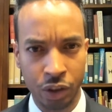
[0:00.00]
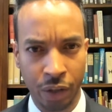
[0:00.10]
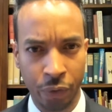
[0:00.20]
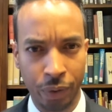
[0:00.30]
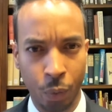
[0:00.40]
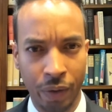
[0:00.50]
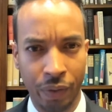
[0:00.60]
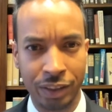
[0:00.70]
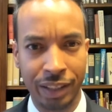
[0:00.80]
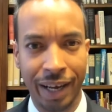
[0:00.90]
with each other in a way
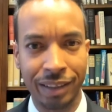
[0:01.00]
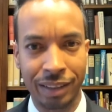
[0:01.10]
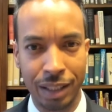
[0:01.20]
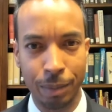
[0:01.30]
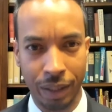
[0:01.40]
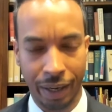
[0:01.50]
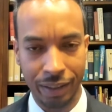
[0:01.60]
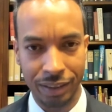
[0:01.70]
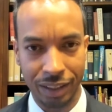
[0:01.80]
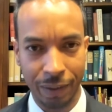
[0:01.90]
that's not
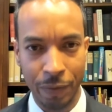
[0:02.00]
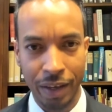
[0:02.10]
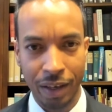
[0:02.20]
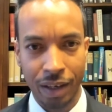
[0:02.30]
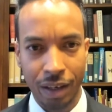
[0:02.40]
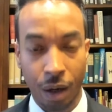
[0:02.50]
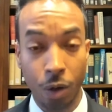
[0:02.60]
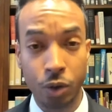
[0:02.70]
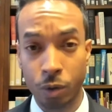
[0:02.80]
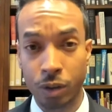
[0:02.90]
demonizing.
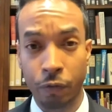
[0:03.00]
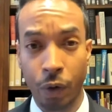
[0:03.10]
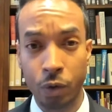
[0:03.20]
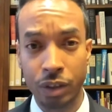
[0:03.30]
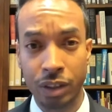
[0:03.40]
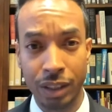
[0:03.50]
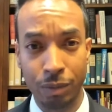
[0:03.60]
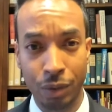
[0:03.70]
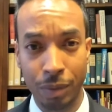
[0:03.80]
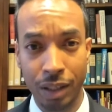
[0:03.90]
All sorts of folks, it
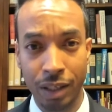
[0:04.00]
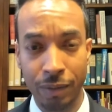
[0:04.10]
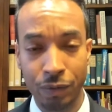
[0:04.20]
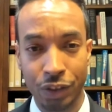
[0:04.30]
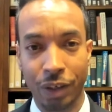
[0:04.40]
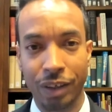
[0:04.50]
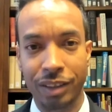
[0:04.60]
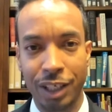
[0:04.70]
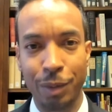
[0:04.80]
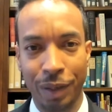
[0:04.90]
seemed to me,
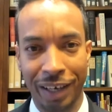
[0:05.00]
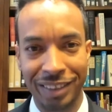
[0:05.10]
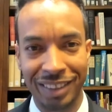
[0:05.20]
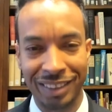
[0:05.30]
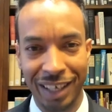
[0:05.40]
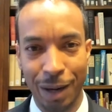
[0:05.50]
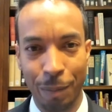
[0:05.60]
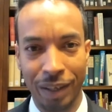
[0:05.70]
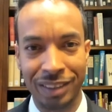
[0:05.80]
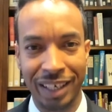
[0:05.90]
started demonizing
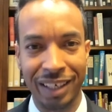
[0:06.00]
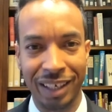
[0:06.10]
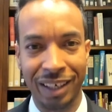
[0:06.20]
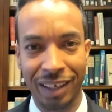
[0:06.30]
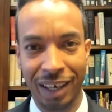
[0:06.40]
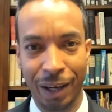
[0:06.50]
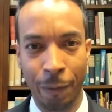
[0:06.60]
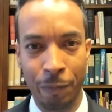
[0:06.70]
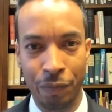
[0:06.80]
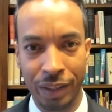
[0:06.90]
Sam by taking
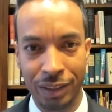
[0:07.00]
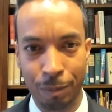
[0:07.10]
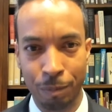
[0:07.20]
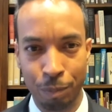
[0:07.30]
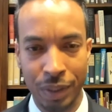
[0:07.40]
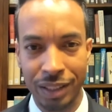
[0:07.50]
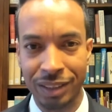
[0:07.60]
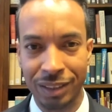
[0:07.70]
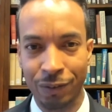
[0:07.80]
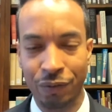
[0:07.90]
this
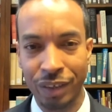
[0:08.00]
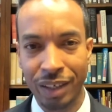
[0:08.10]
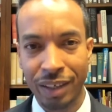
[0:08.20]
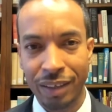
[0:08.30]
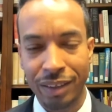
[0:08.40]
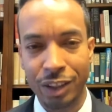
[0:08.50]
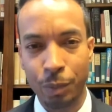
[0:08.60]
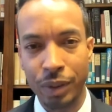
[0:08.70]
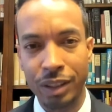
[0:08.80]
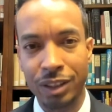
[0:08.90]
piece of
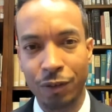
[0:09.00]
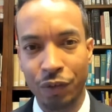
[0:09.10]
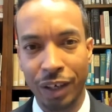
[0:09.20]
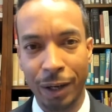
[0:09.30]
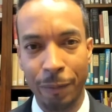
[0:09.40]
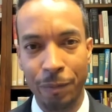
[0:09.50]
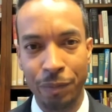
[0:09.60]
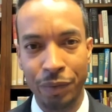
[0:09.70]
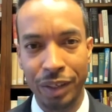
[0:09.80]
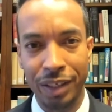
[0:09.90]

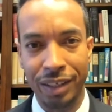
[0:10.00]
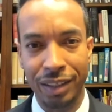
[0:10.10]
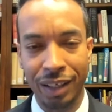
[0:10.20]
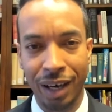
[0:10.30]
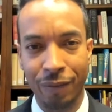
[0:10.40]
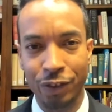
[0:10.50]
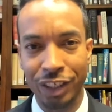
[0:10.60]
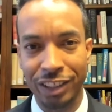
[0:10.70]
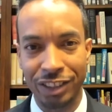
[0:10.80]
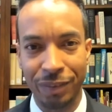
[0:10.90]
the
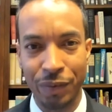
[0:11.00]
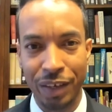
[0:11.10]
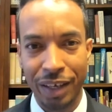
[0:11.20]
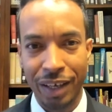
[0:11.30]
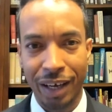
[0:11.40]
conversation